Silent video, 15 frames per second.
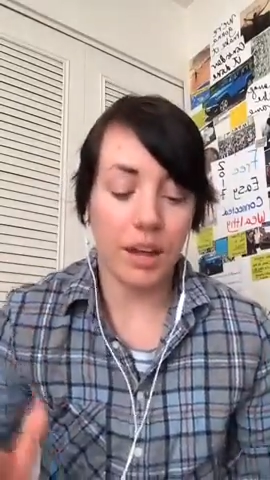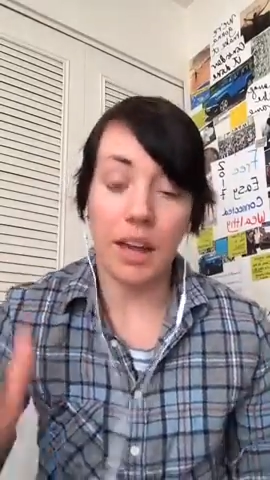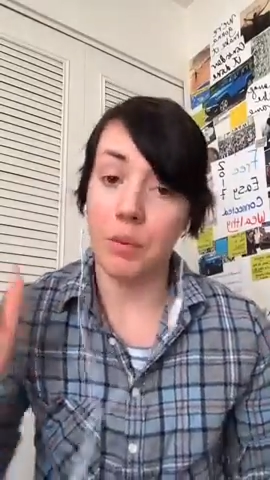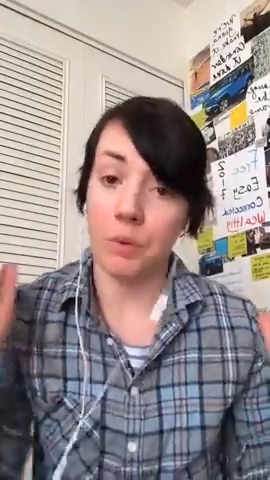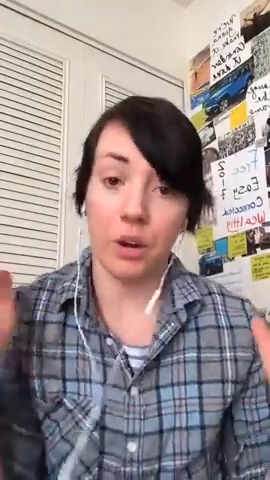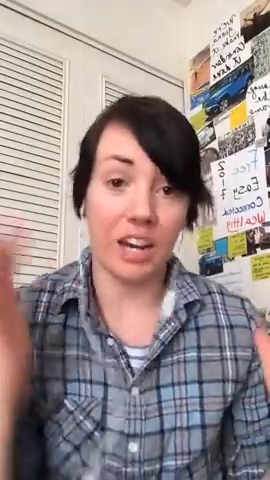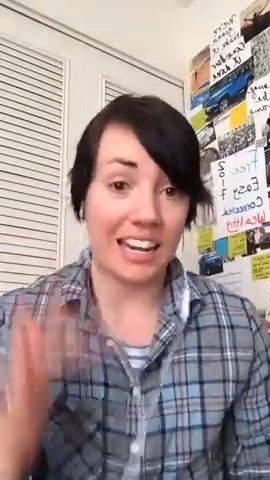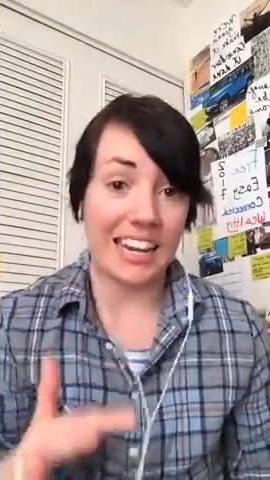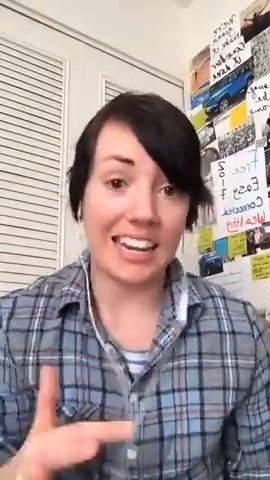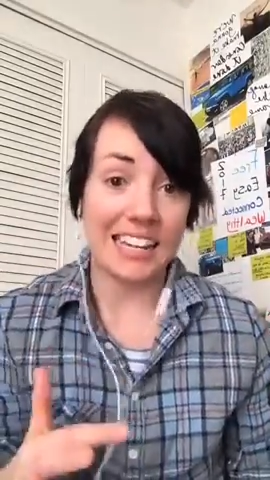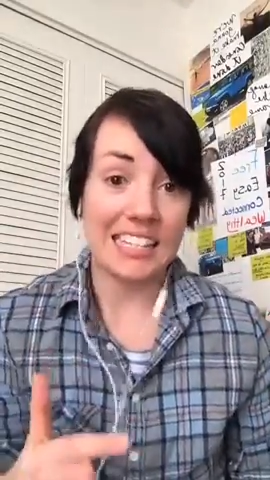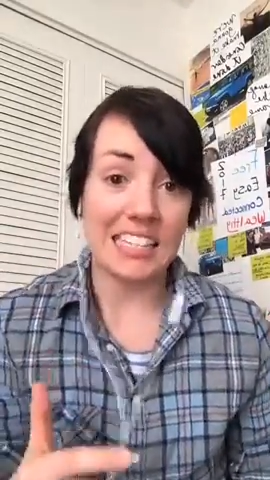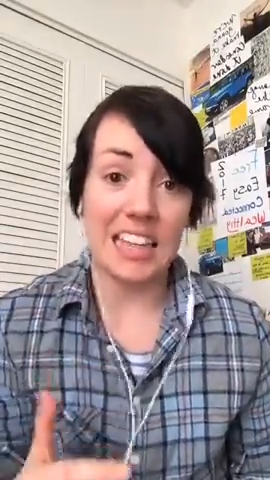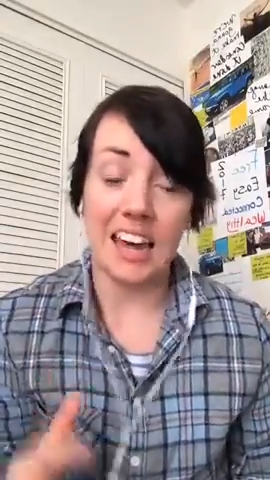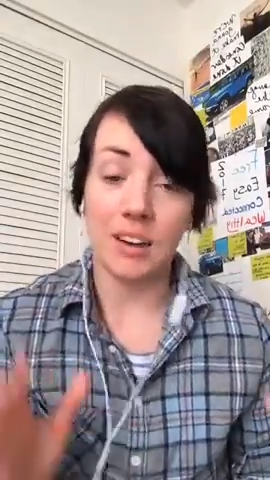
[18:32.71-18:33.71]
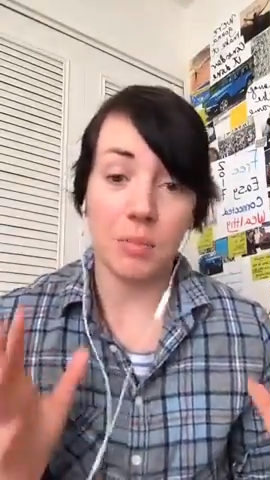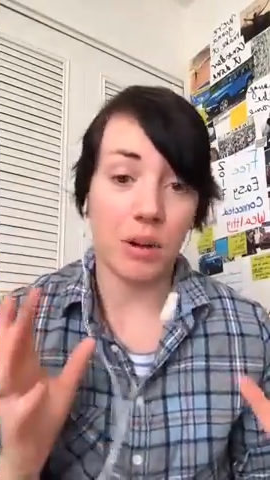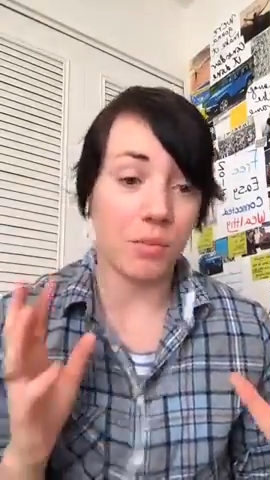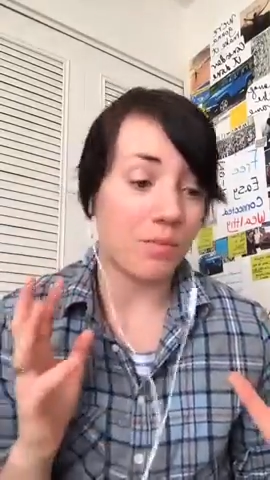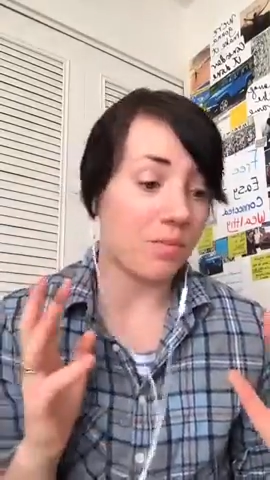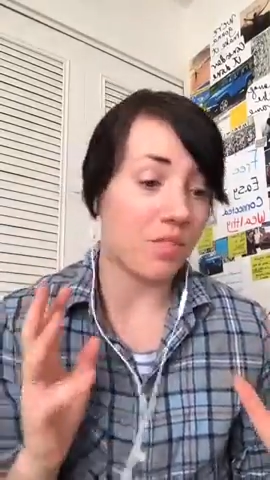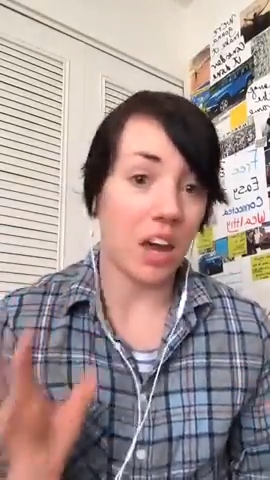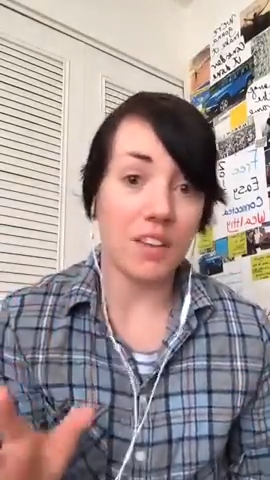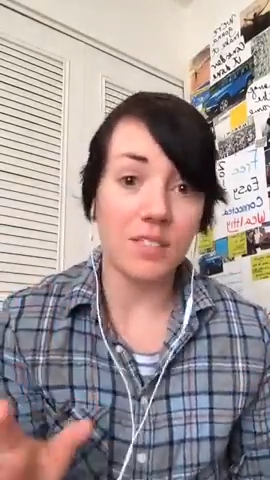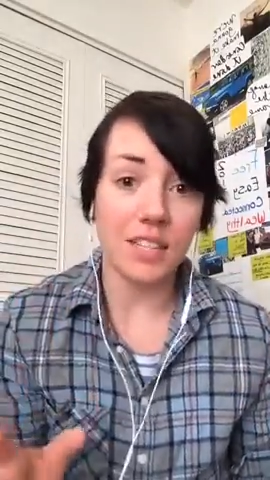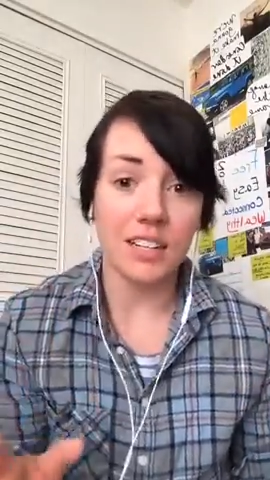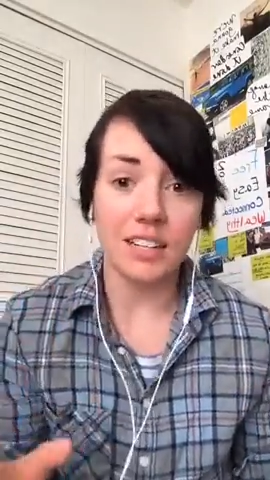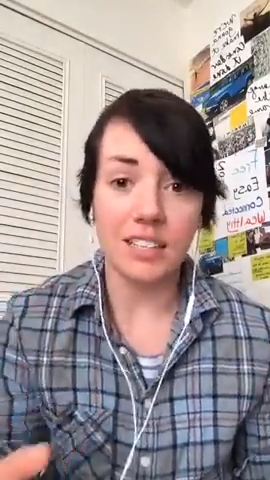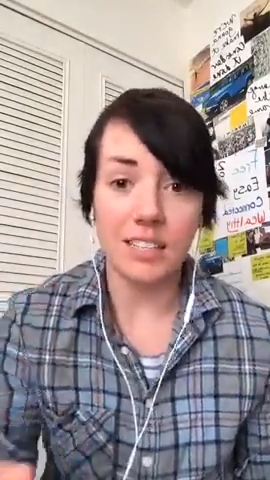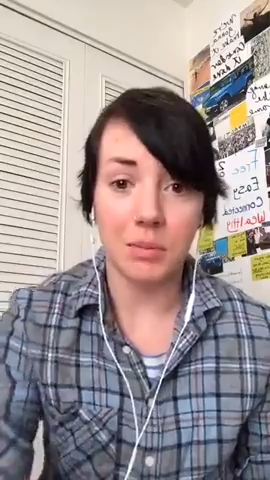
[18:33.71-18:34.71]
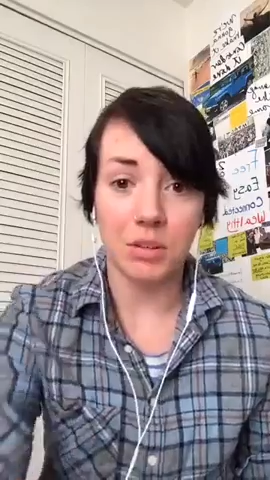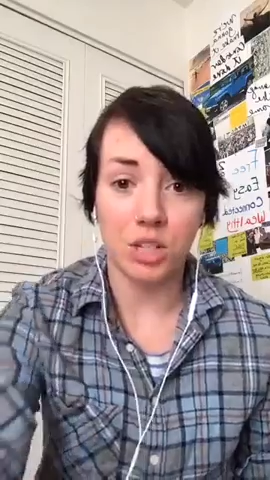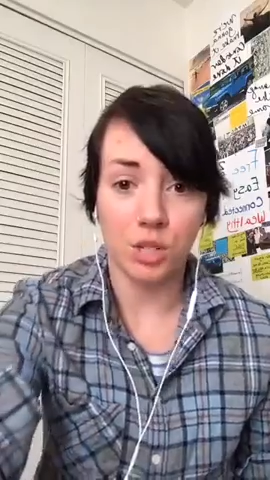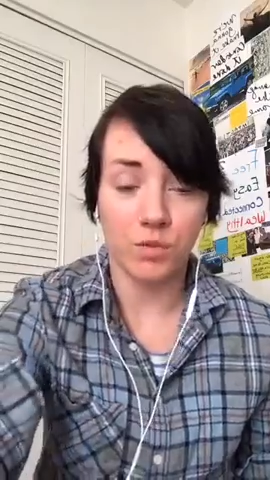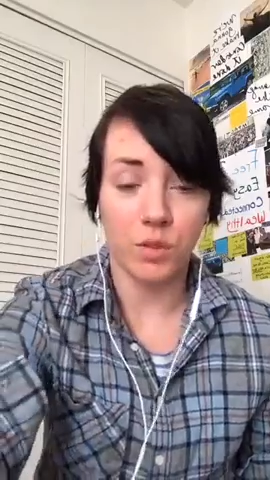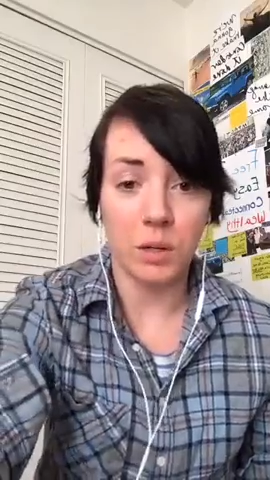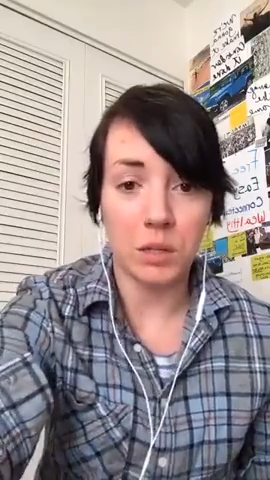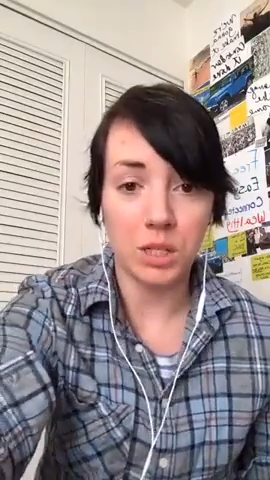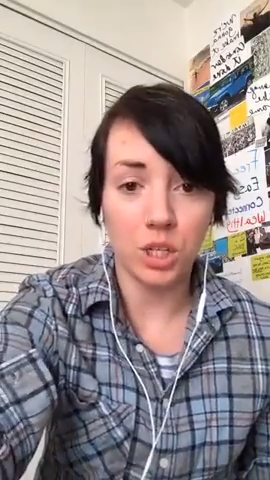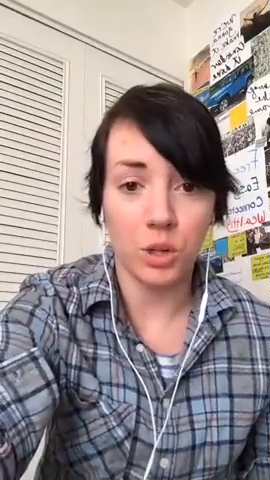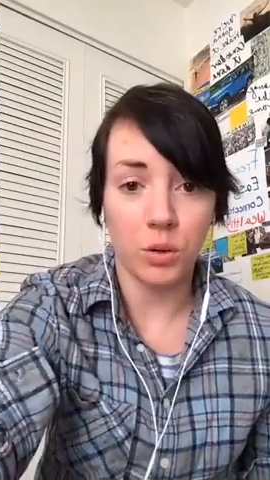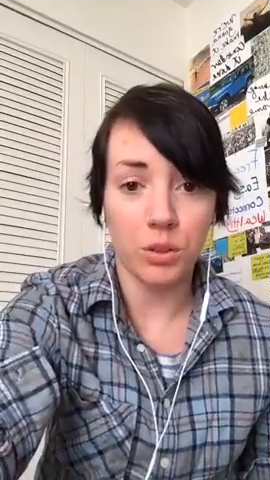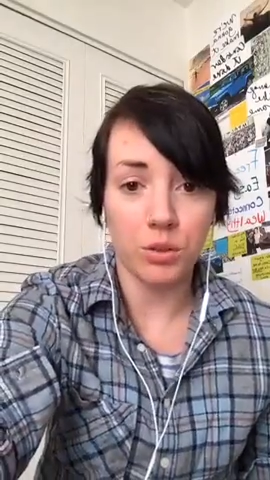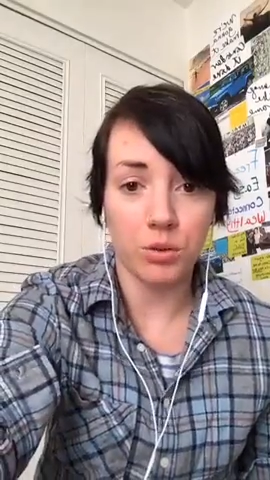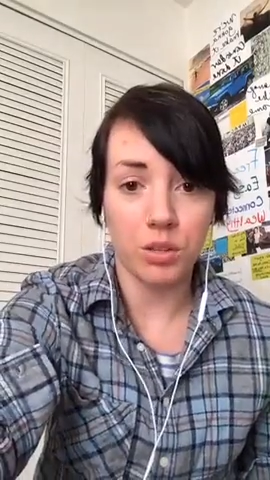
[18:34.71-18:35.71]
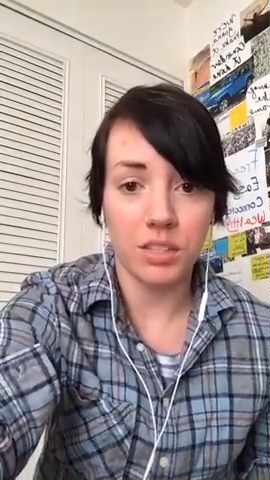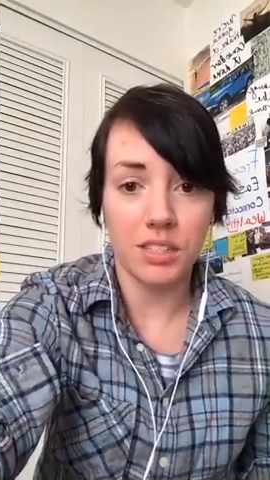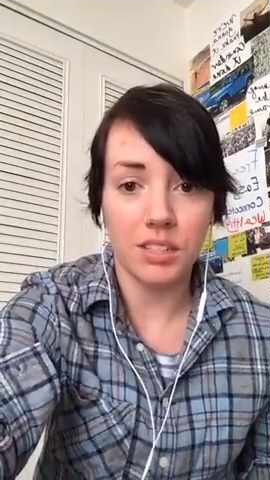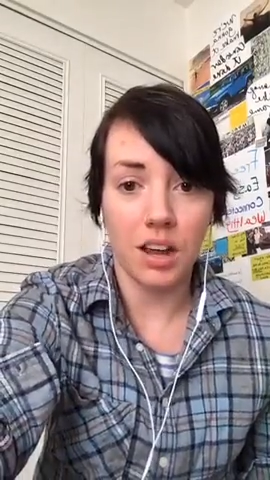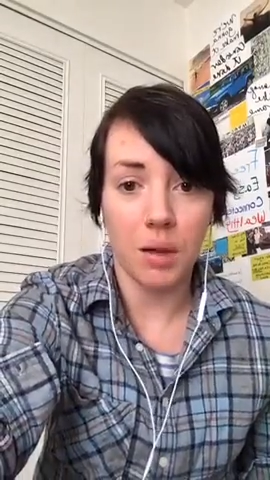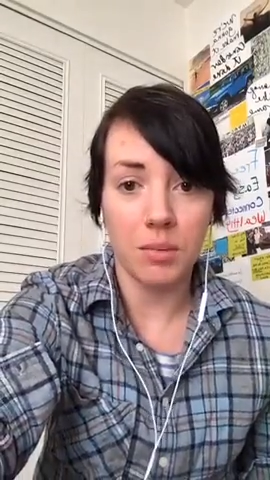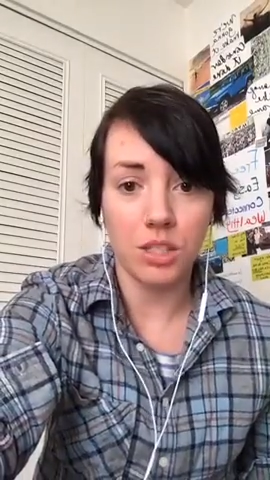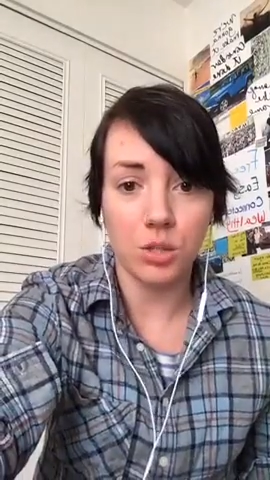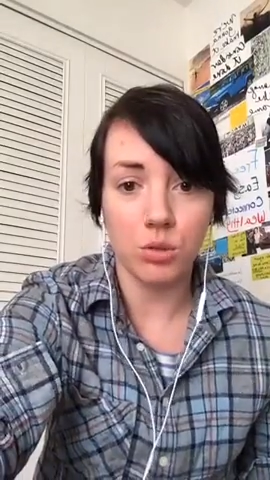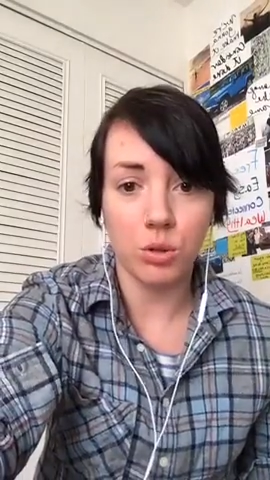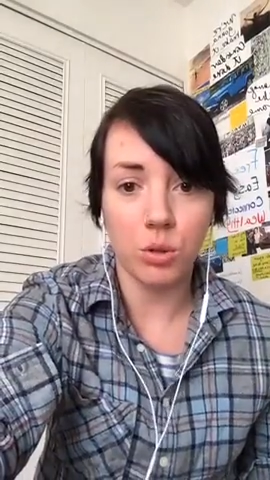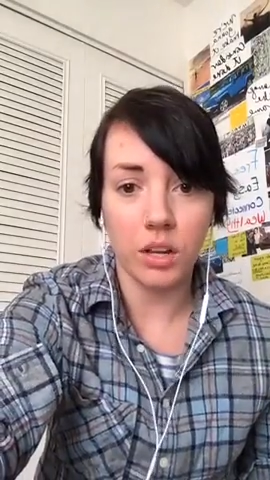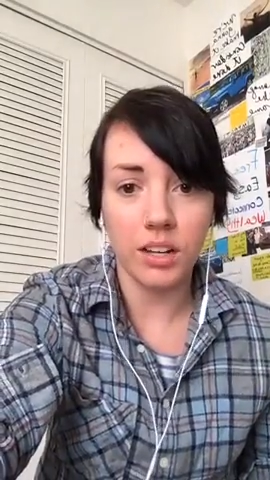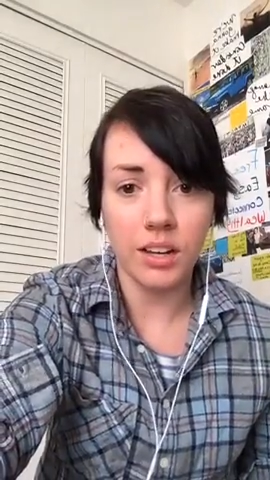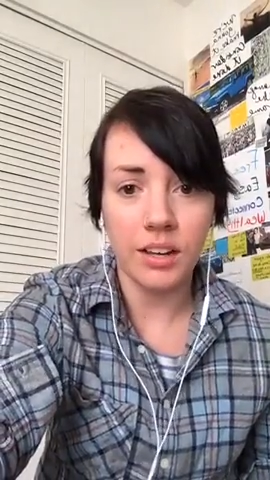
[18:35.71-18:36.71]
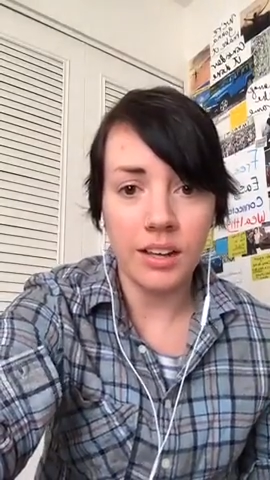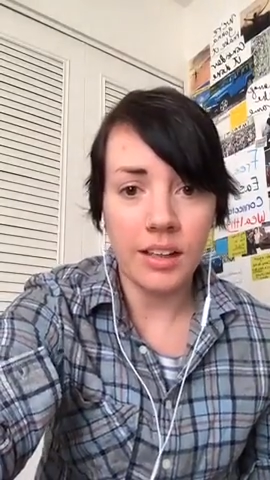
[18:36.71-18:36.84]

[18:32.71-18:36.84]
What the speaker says: And we're going to get into that in about 5 seconds. Let me just finish going through these comments real quick.